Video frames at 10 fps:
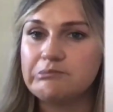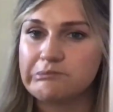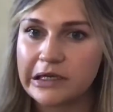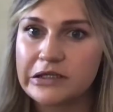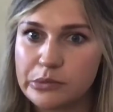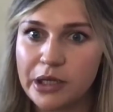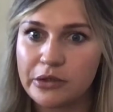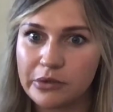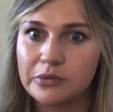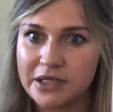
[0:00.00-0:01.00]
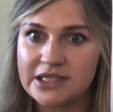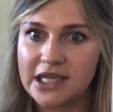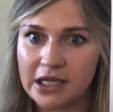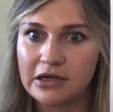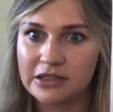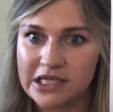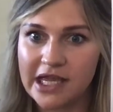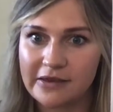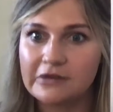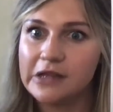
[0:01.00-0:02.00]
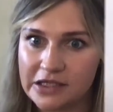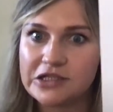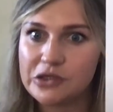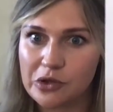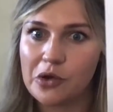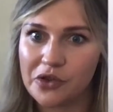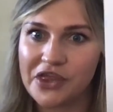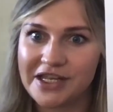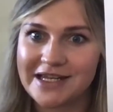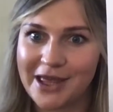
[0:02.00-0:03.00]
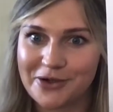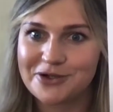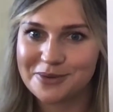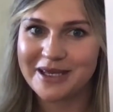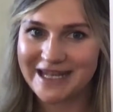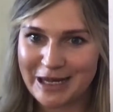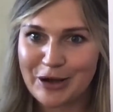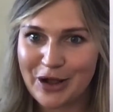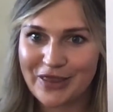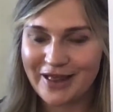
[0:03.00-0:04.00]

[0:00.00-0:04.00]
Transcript: I do better when we sing it all together. Let's do the whole thing together so we can hear how that